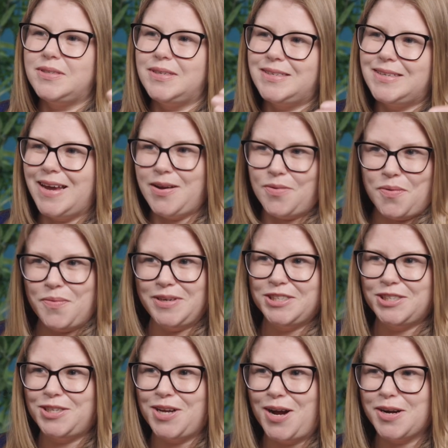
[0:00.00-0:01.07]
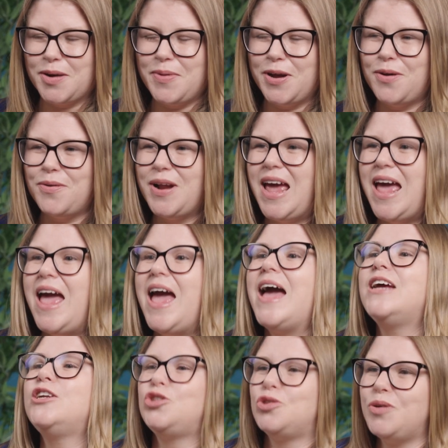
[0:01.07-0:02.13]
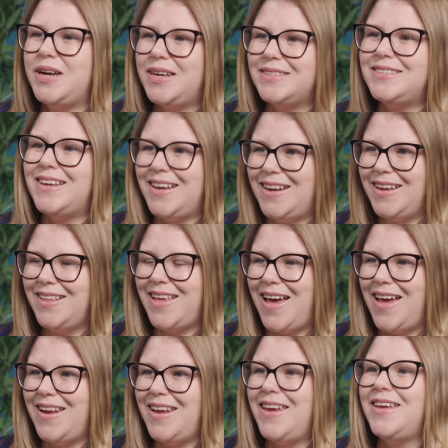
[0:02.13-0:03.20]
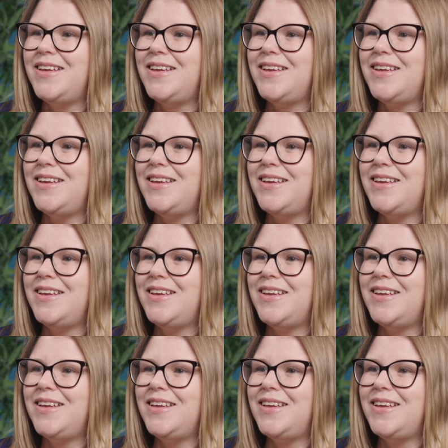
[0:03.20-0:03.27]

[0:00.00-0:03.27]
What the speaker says: to take what we just talked about and translating that